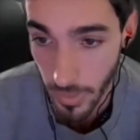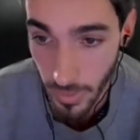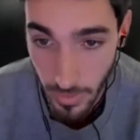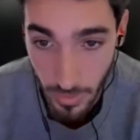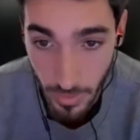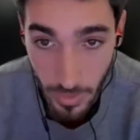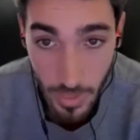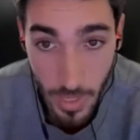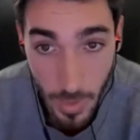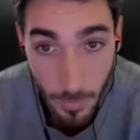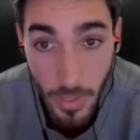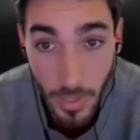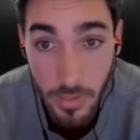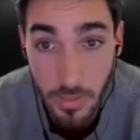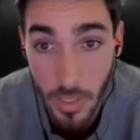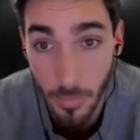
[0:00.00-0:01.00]
And the
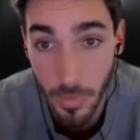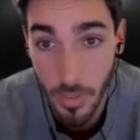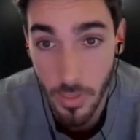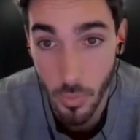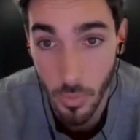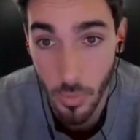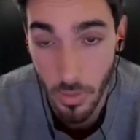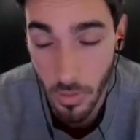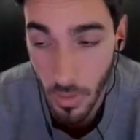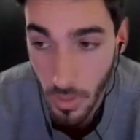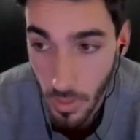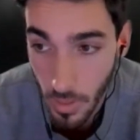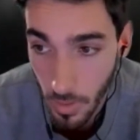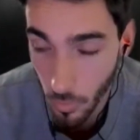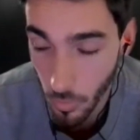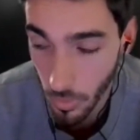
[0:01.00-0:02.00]
best companies will
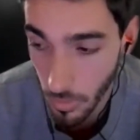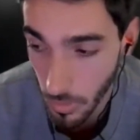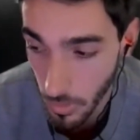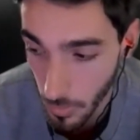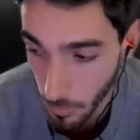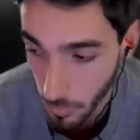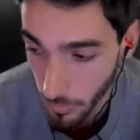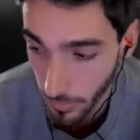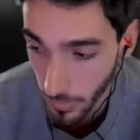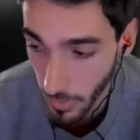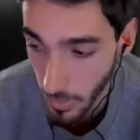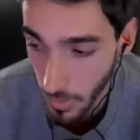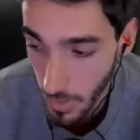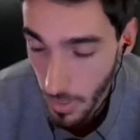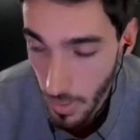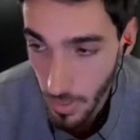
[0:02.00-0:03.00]

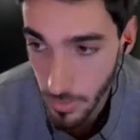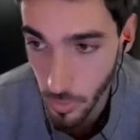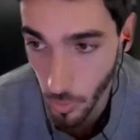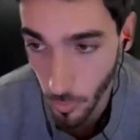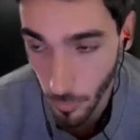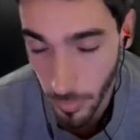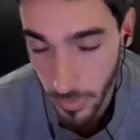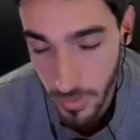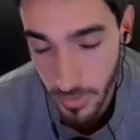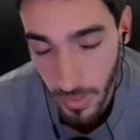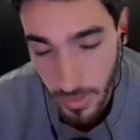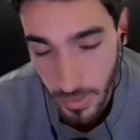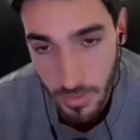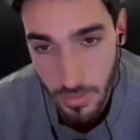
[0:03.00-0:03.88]
prevail. So besides